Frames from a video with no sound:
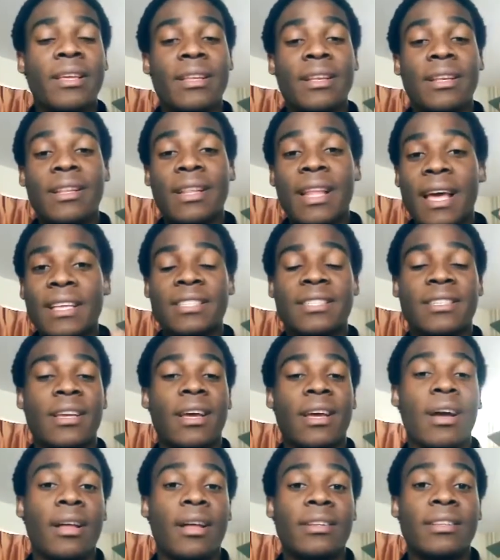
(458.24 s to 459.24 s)
Let
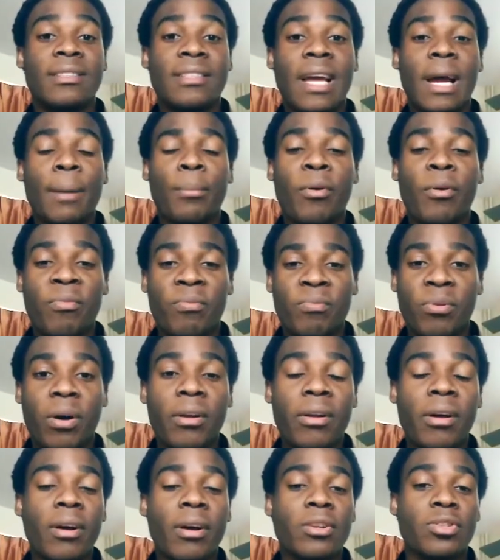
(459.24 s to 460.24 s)
the type of
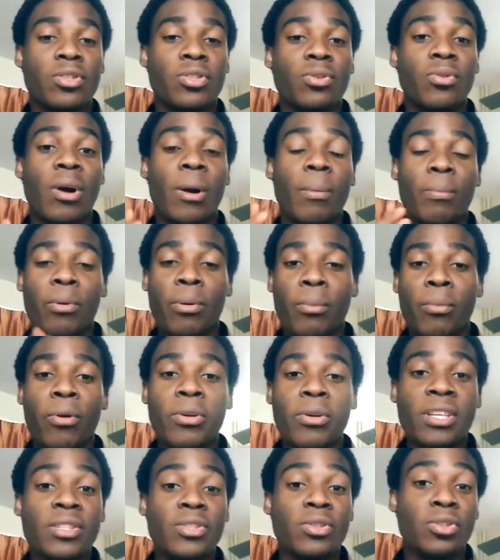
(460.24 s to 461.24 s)
products you are
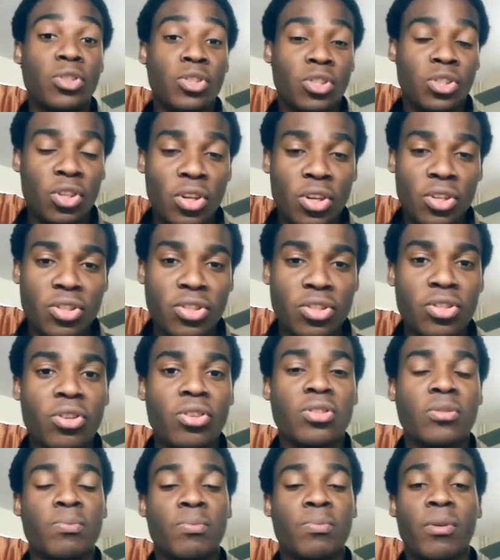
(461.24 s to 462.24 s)
promoting, you trust
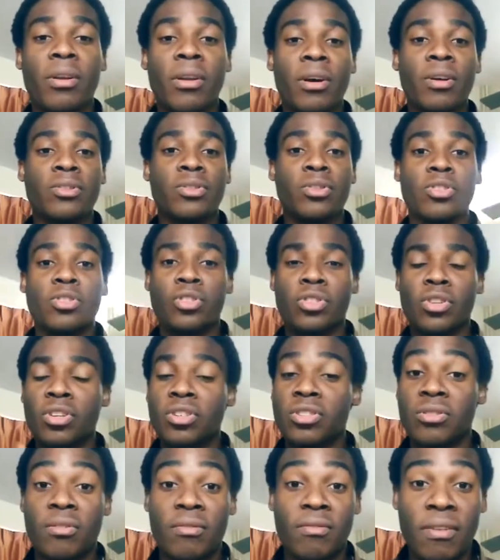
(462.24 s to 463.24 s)
those products, you trust
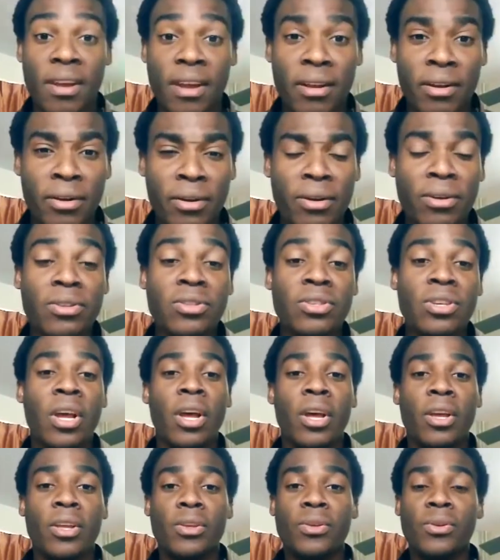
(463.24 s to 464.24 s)
the vendors,
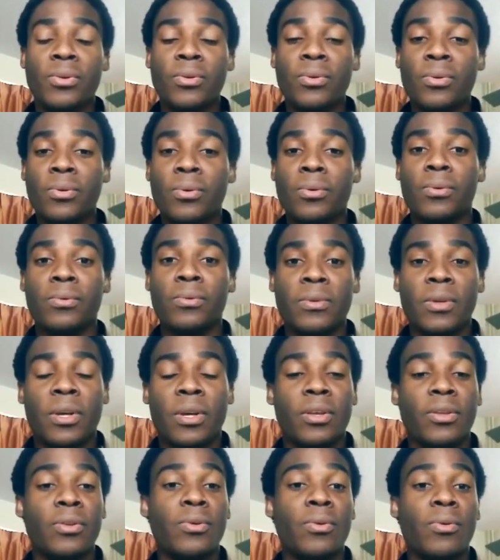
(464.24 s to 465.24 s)
you
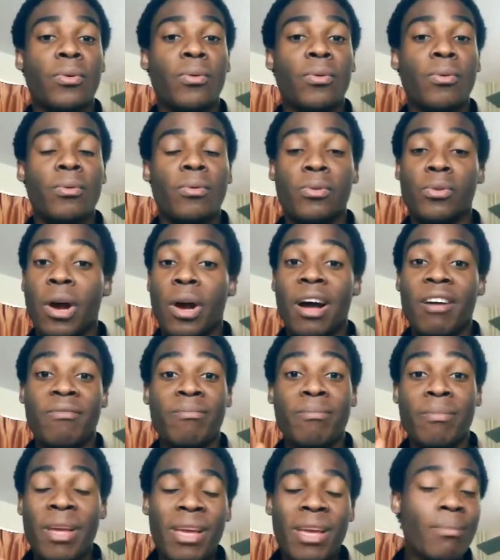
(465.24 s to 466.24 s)
have
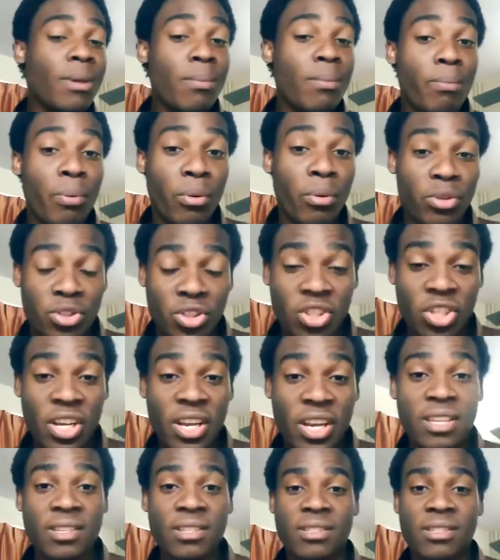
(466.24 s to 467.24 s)
maybe
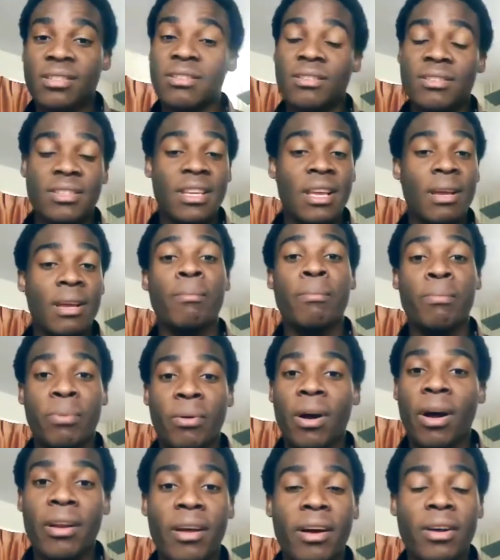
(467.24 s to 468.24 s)
purchased the same
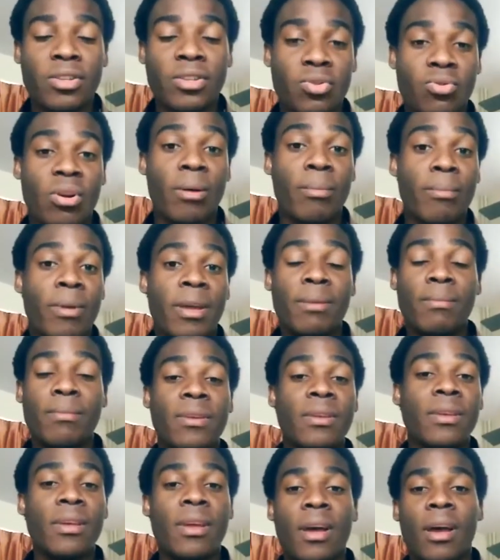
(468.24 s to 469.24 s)
products, you are
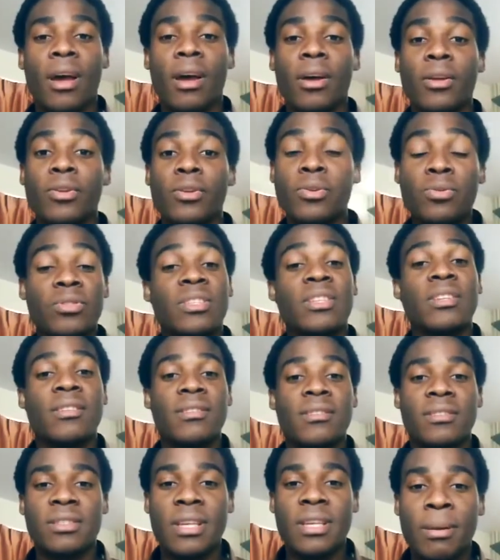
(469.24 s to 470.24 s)
maybe using the
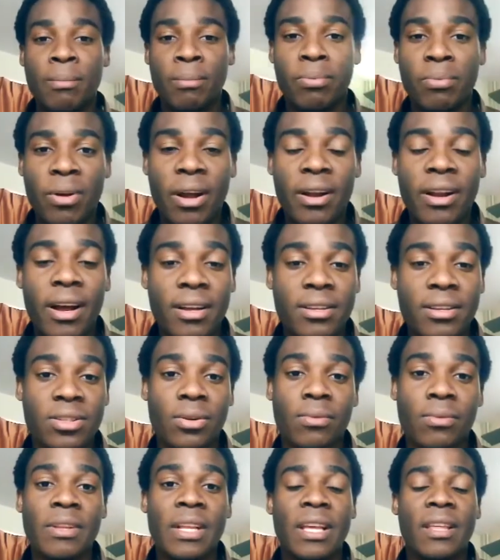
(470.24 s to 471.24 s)
same products.
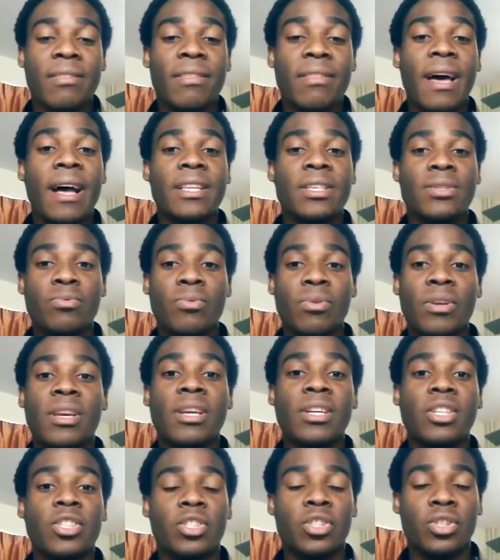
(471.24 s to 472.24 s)
So that we
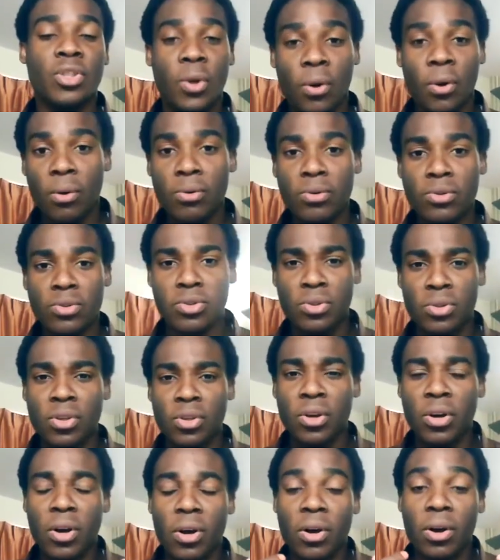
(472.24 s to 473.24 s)
show to
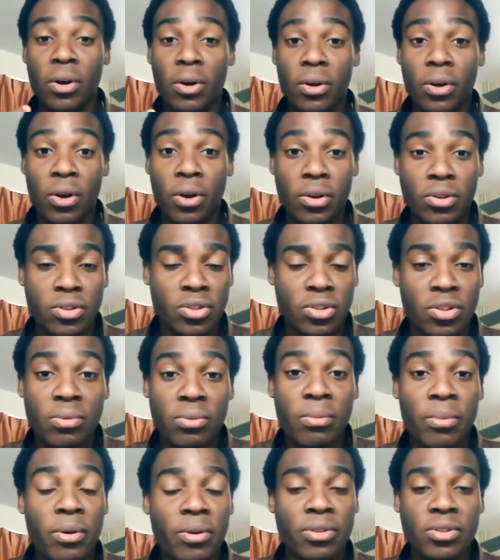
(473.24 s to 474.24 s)
your
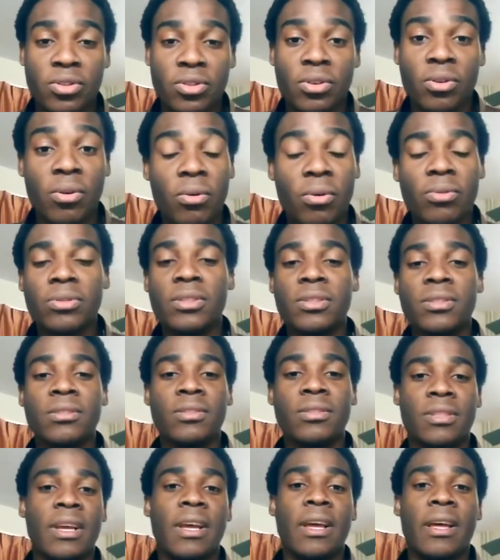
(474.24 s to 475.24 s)
customers, to your audience,
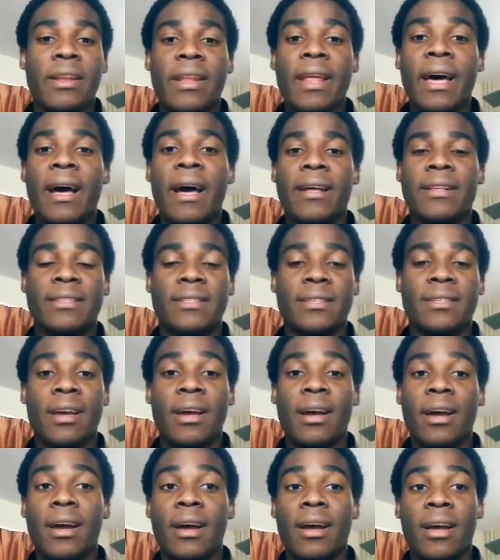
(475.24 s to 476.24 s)
that
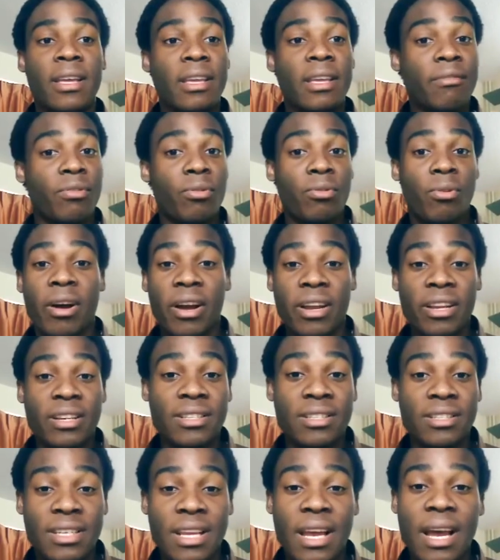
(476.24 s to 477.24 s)
if you are
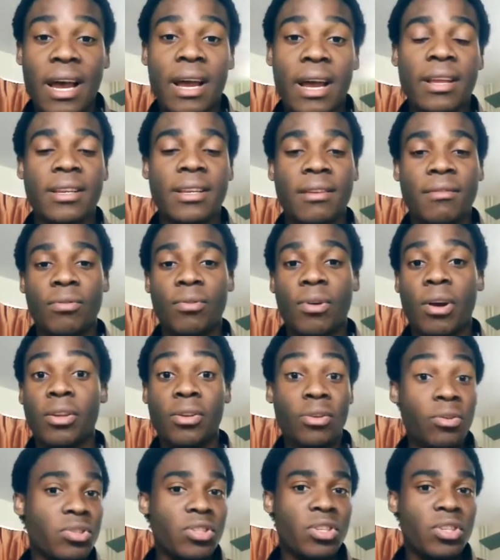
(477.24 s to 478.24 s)
inside, if you are
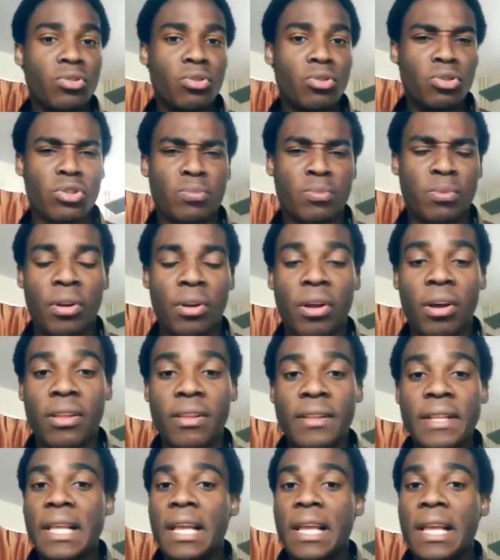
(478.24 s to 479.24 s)
using those
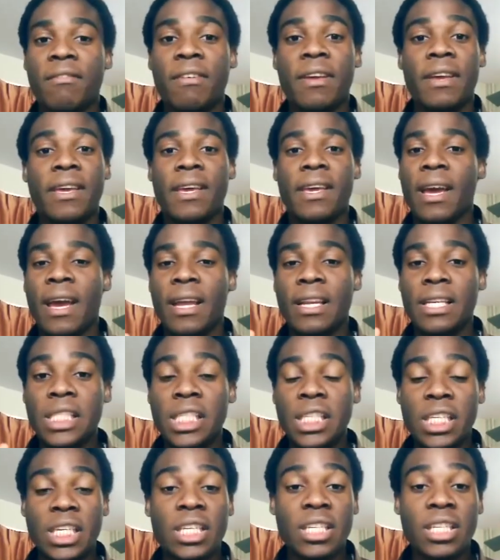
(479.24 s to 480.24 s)
products, they can
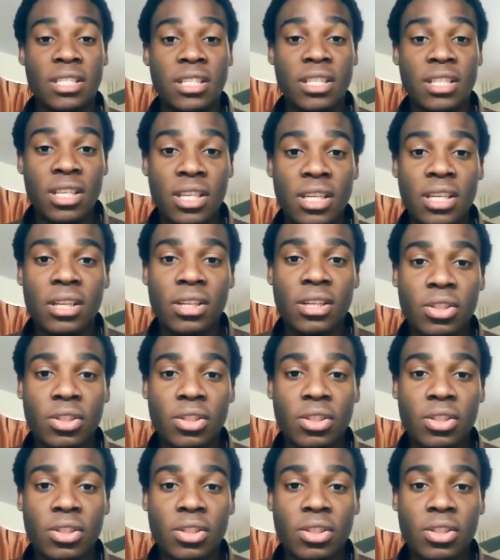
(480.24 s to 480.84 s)
easily